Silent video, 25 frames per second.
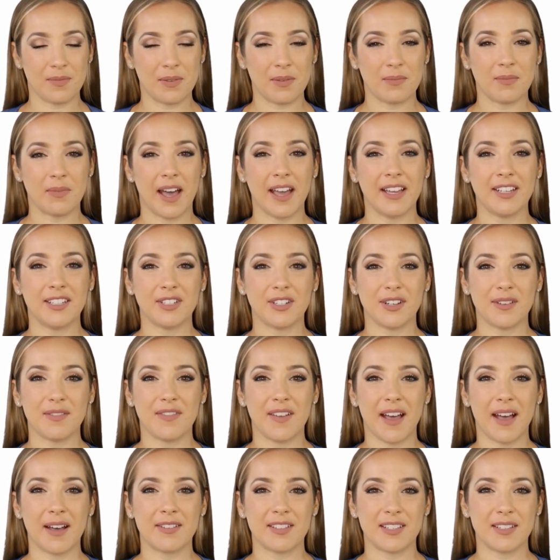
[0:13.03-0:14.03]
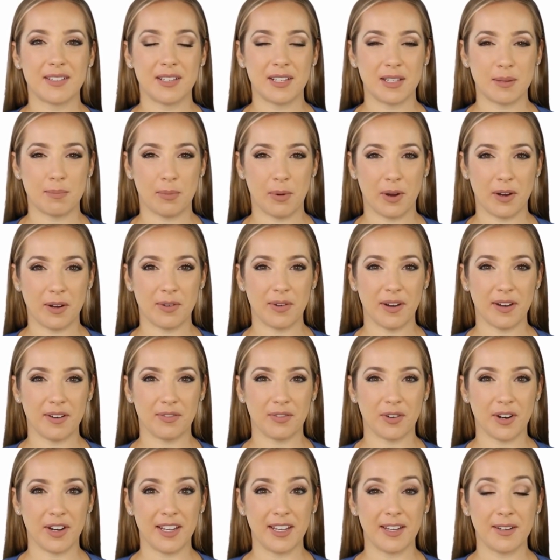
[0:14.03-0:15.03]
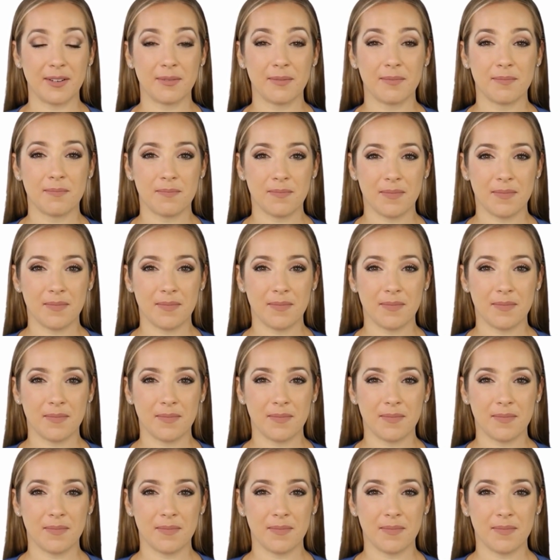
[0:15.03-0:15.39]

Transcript: the Light 2000 is perfect for you.